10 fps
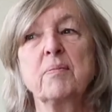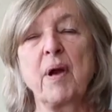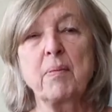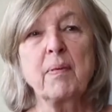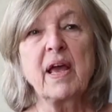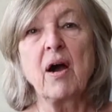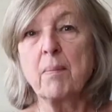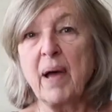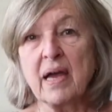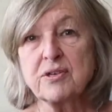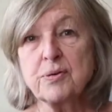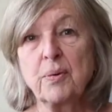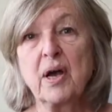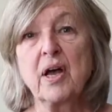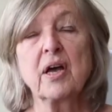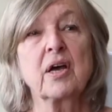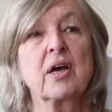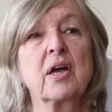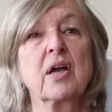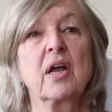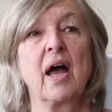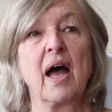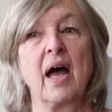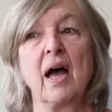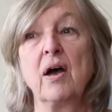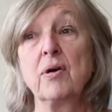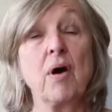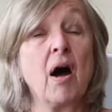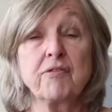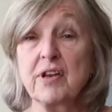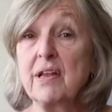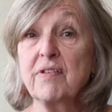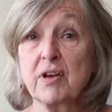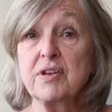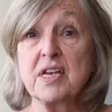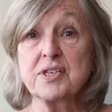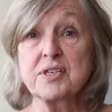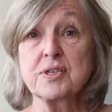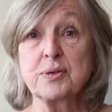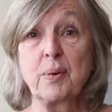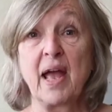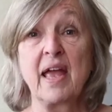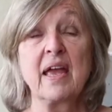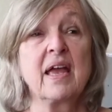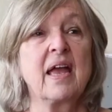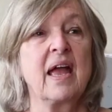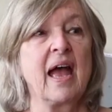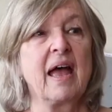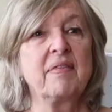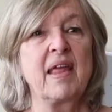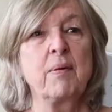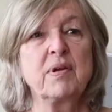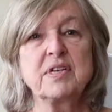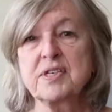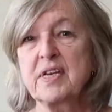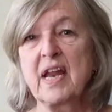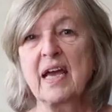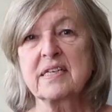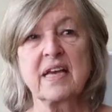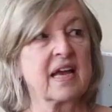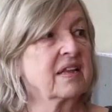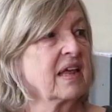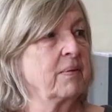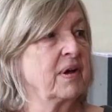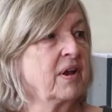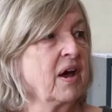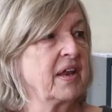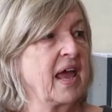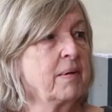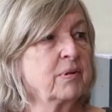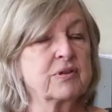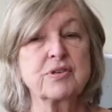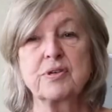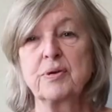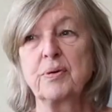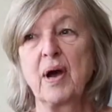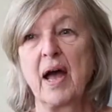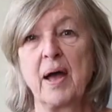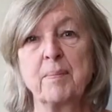probably gone back to work, who often live a good distance away, and they were disconnecting. They were not able to